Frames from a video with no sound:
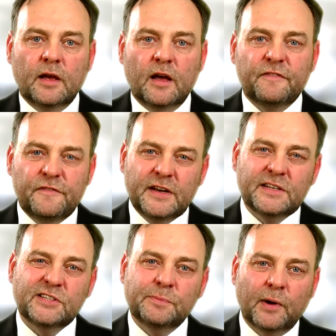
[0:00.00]
A
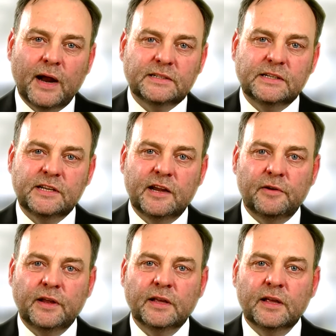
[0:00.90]
fitness to practice
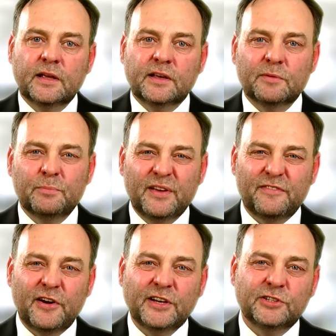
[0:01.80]
hearing can be a
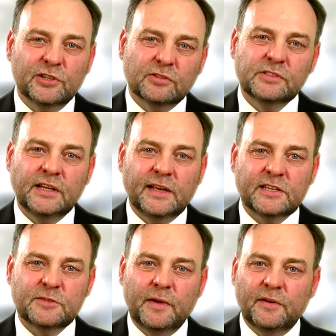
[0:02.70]
very daunting
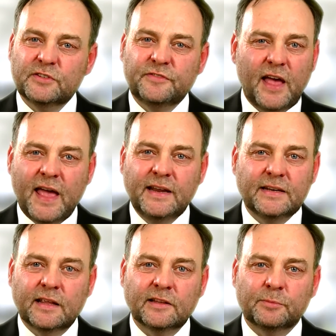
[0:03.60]
experience for any
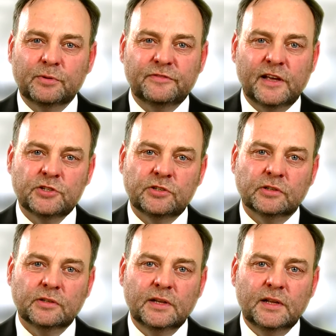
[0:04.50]
dental
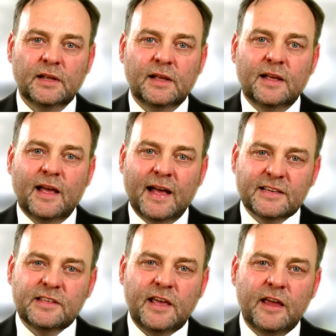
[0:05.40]
professional.
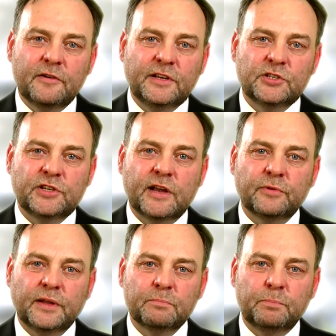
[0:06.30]
As the hearing's
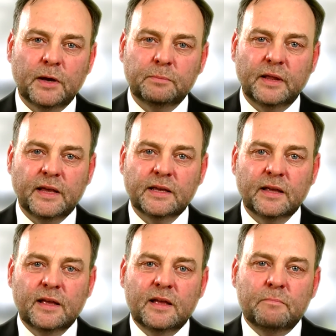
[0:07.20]
generally in public,
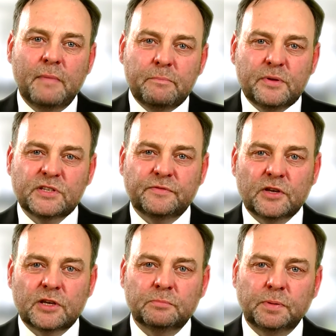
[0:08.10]
members of the
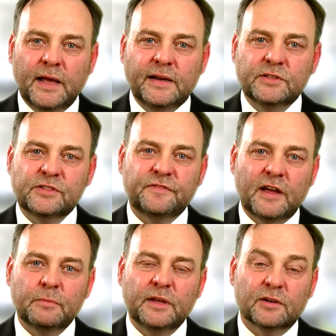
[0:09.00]
complainant's
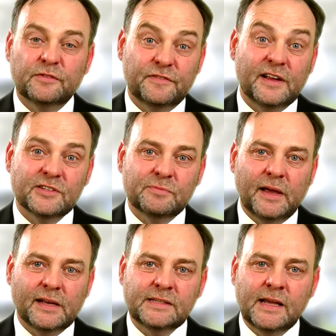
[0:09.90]
family or friends
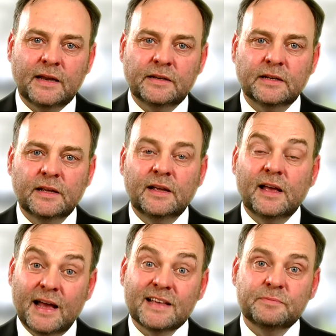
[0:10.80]
may attend,
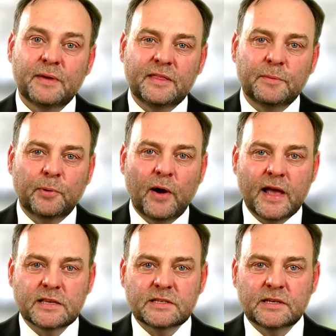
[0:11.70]
as may the
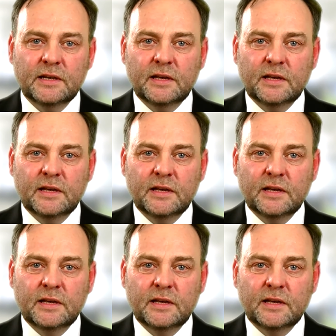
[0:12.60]
press.